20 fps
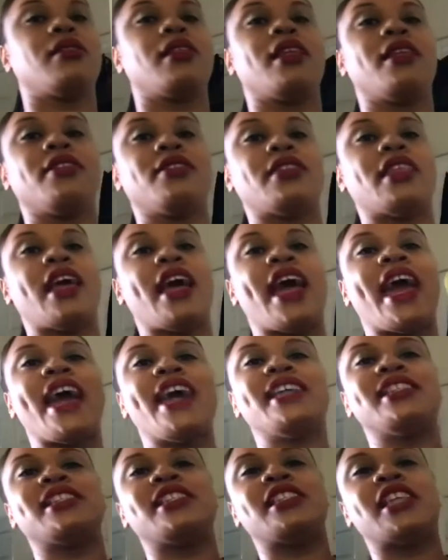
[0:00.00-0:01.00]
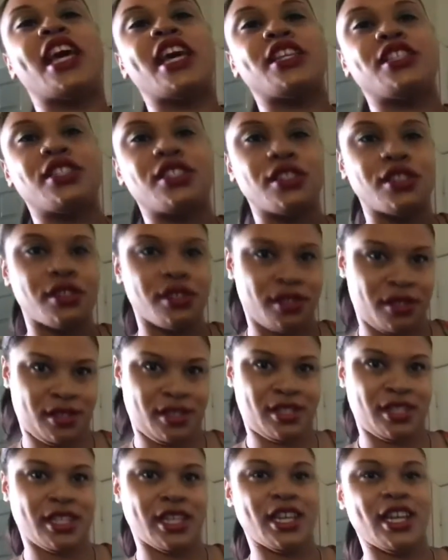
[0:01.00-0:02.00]
the
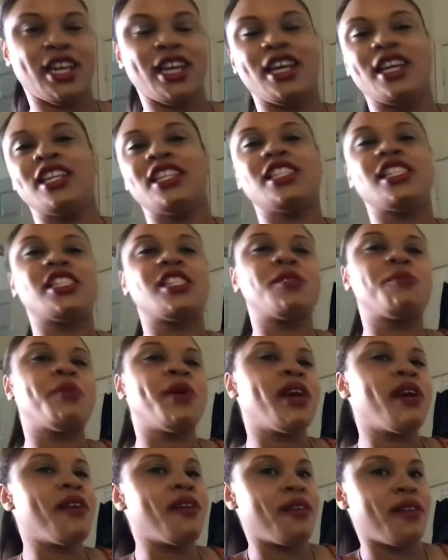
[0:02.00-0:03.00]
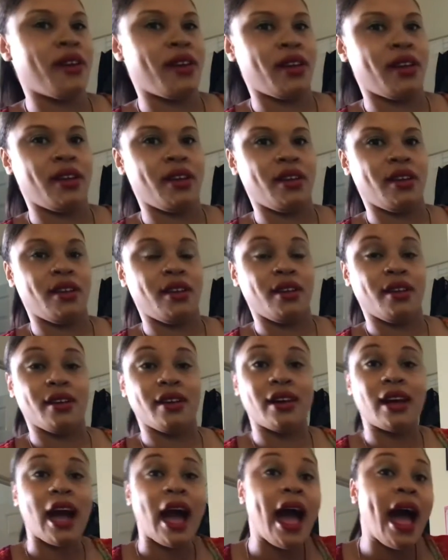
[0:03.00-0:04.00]
ancestors, spirit,
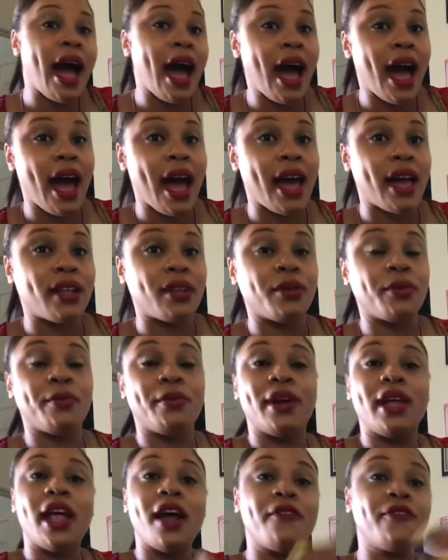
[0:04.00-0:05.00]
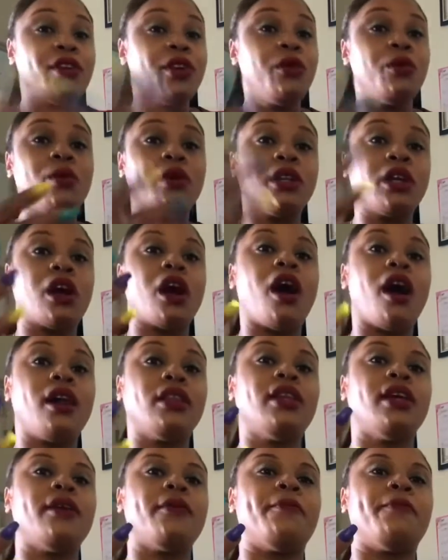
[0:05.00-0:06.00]
God, whatever you want to call
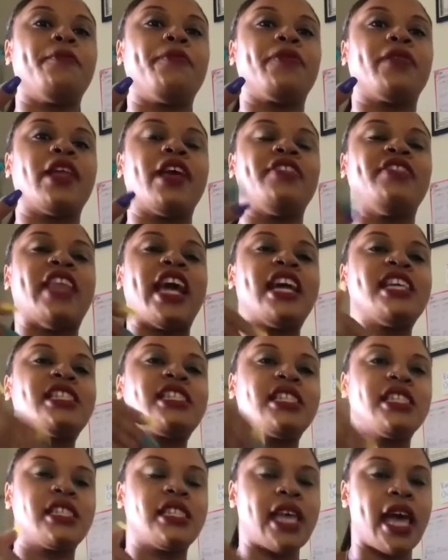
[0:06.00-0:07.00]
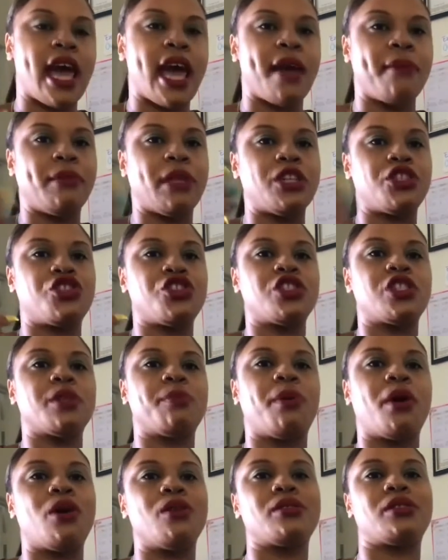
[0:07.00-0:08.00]
it, that's the time that you're
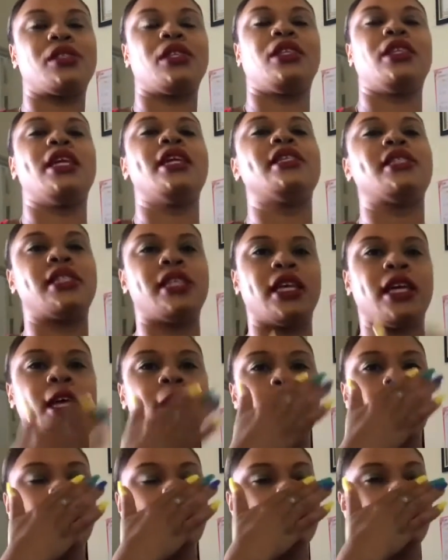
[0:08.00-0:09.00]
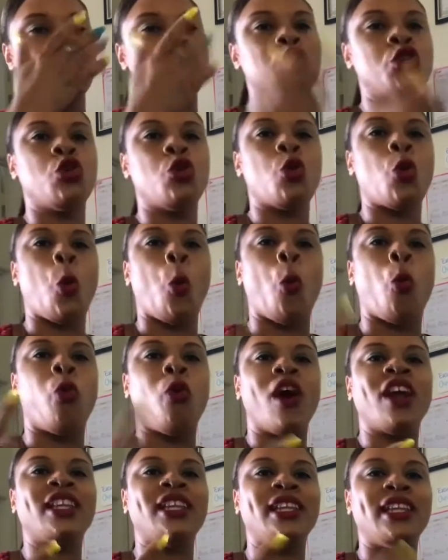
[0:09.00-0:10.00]
supposed to listen to
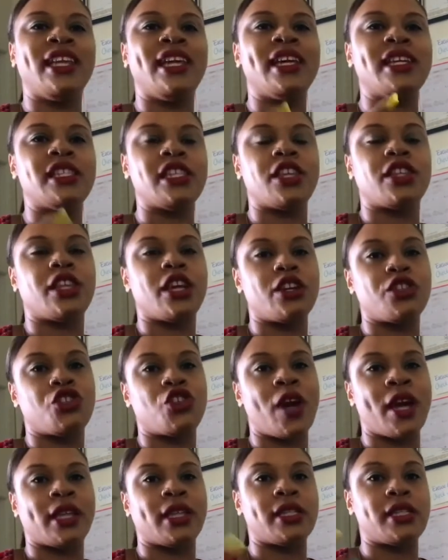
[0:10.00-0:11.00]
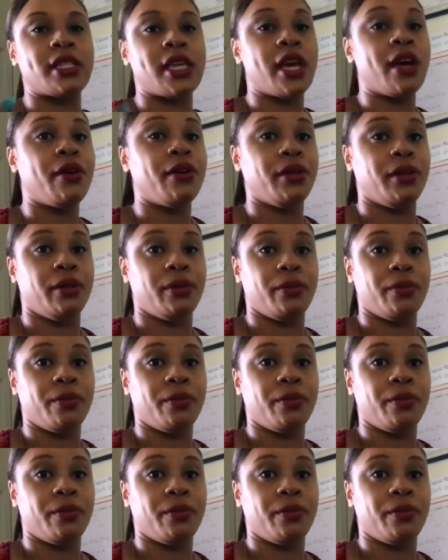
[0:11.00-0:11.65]
what it is that they're trying to tell you.